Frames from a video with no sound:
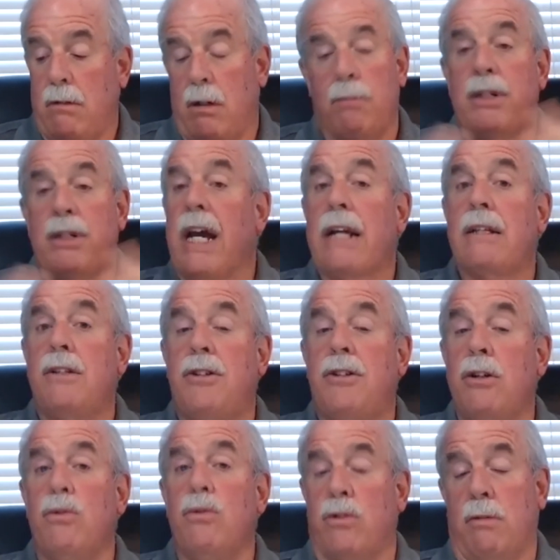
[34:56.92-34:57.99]
protect the
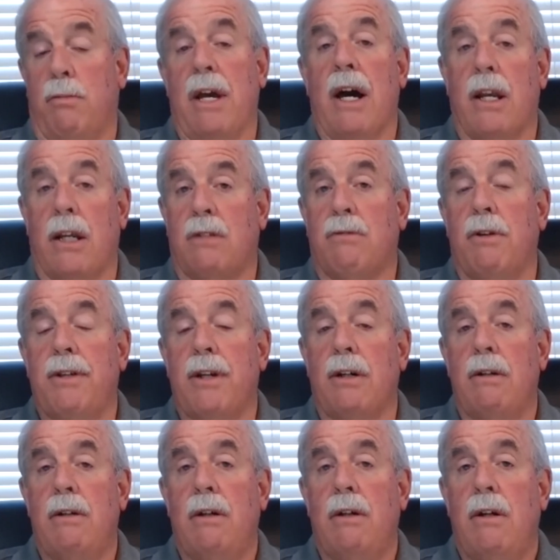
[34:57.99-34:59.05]
Jews, to be honest with you.
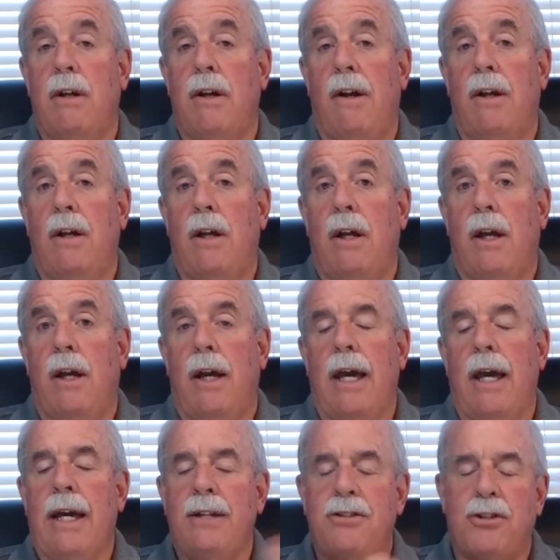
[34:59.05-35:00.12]

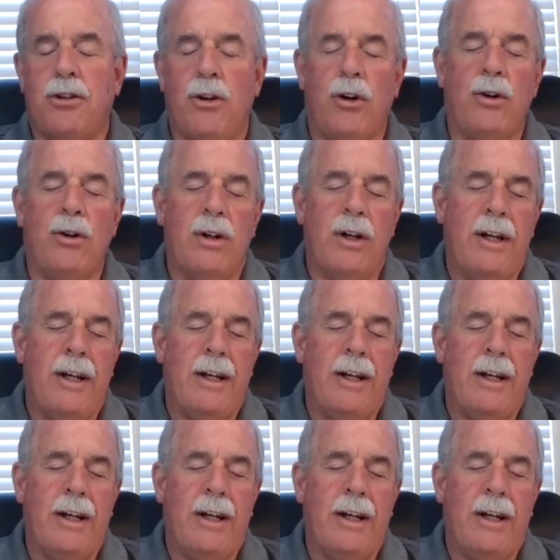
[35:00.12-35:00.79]
And so